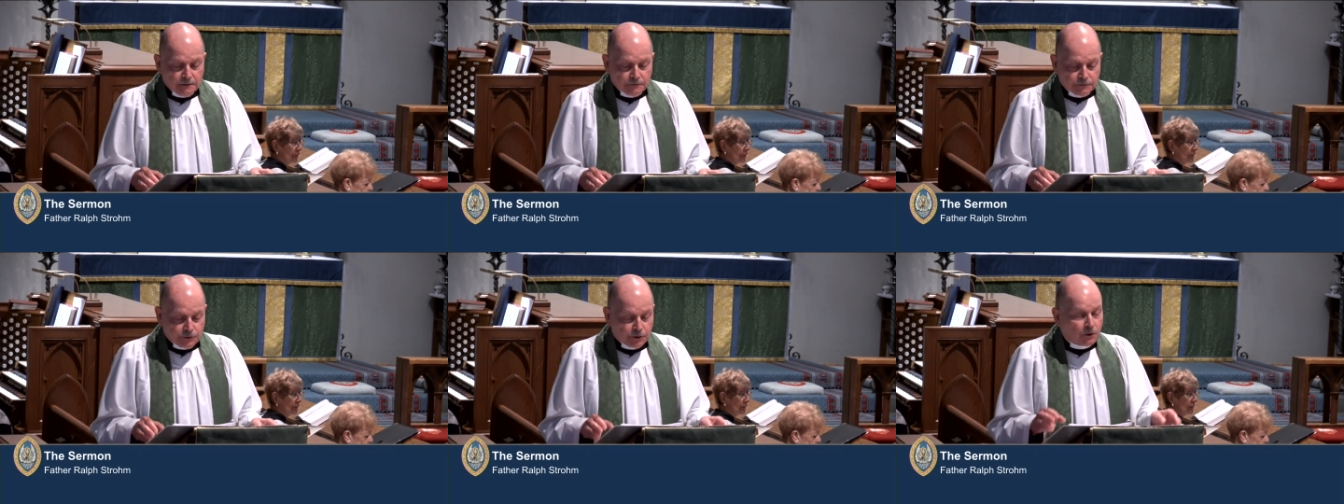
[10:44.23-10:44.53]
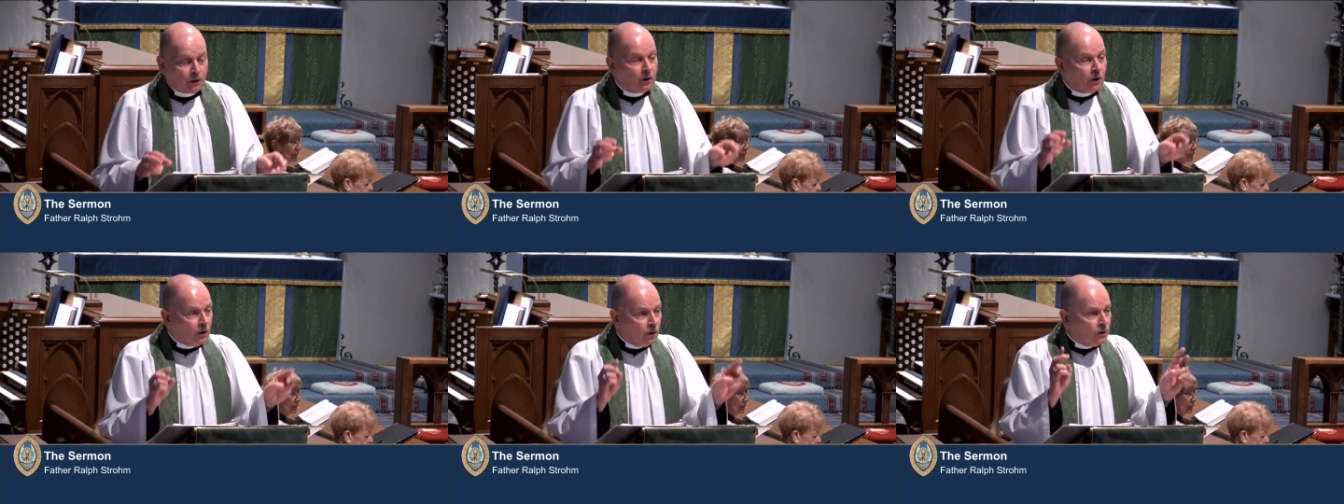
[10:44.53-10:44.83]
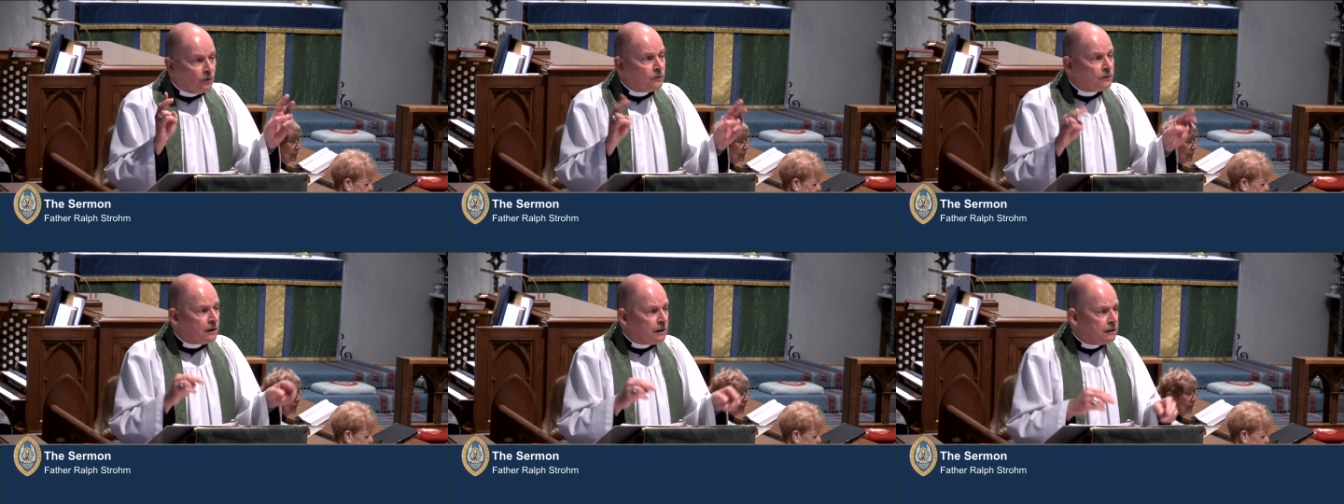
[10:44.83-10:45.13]
Your
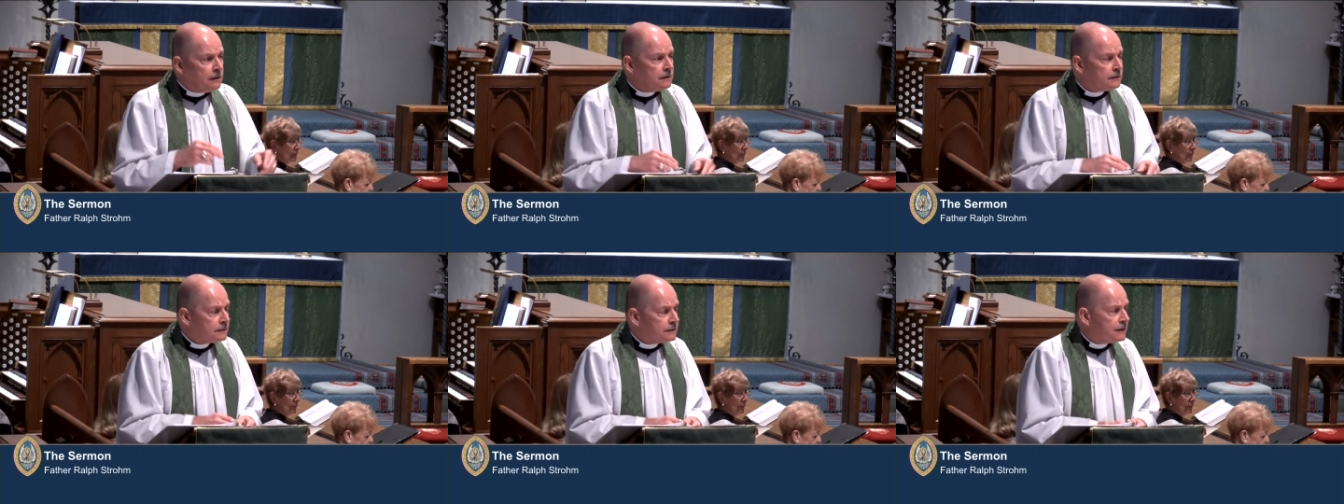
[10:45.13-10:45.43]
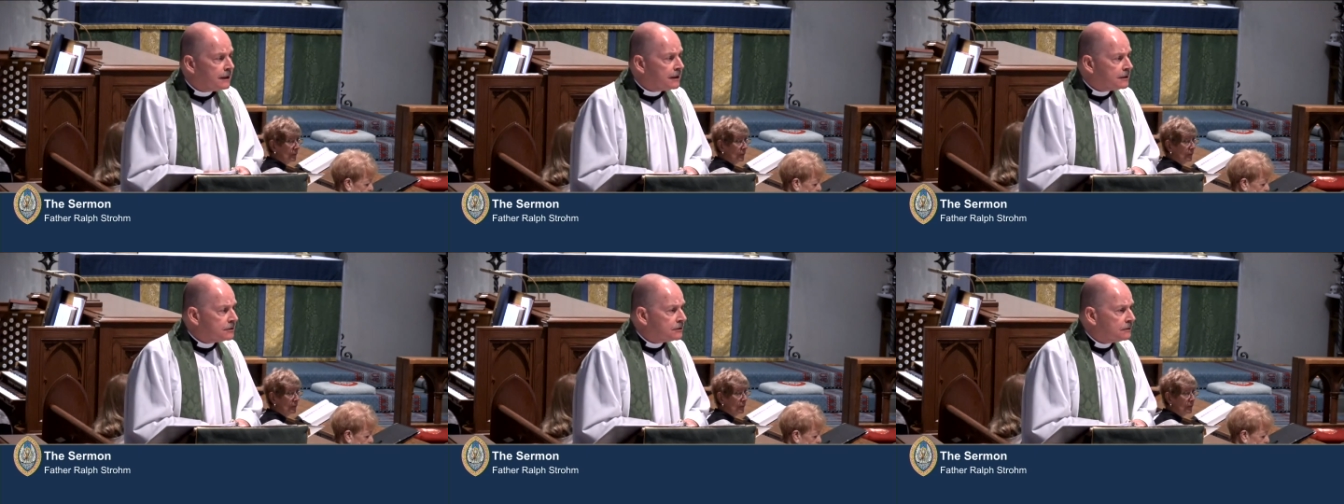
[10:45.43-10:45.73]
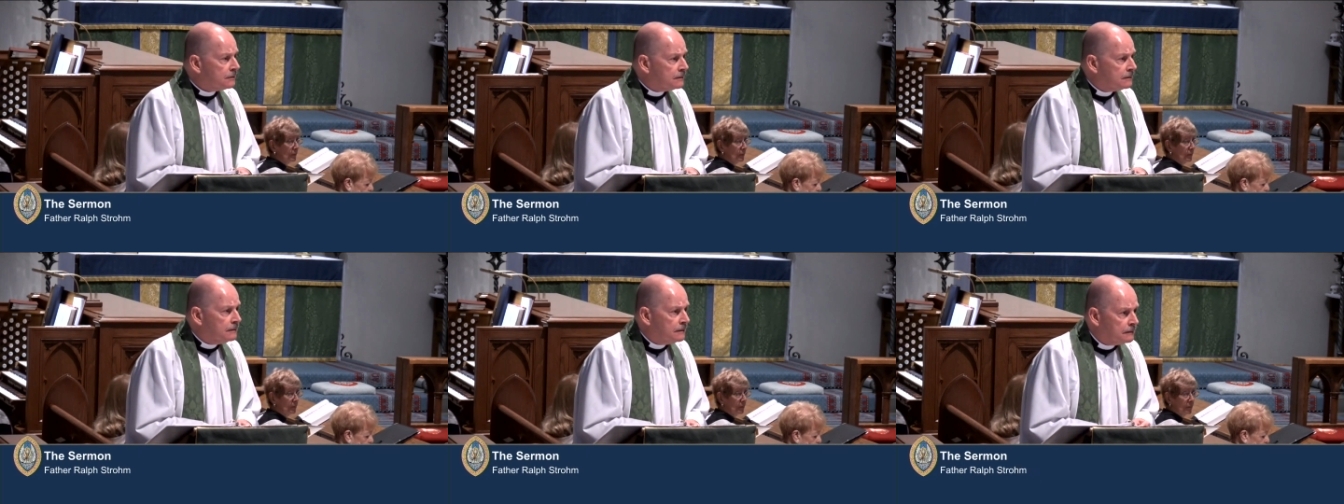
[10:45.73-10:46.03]
own
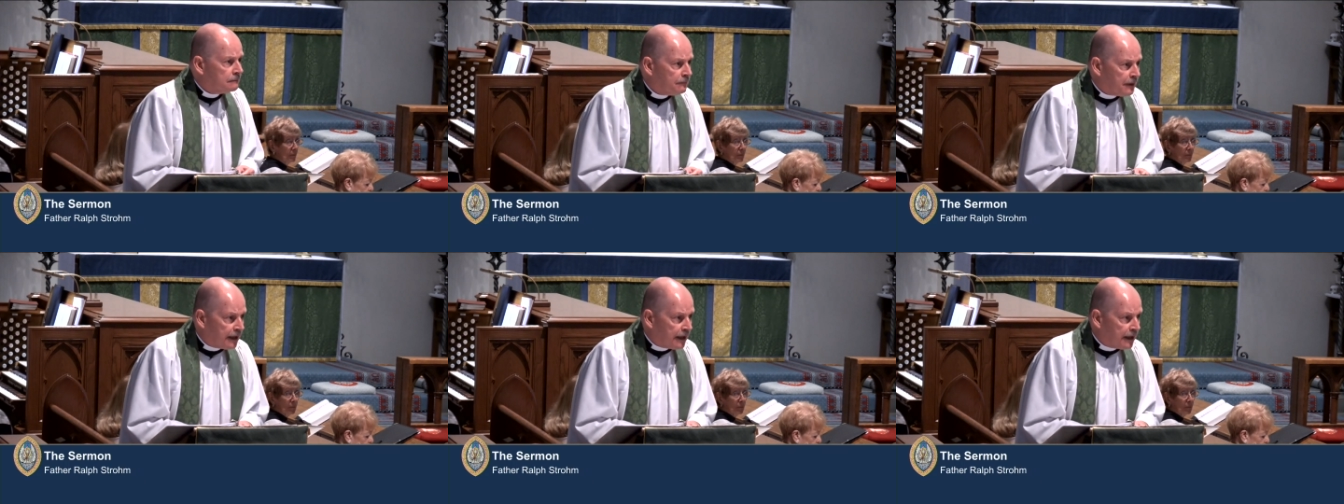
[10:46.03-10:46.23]
desert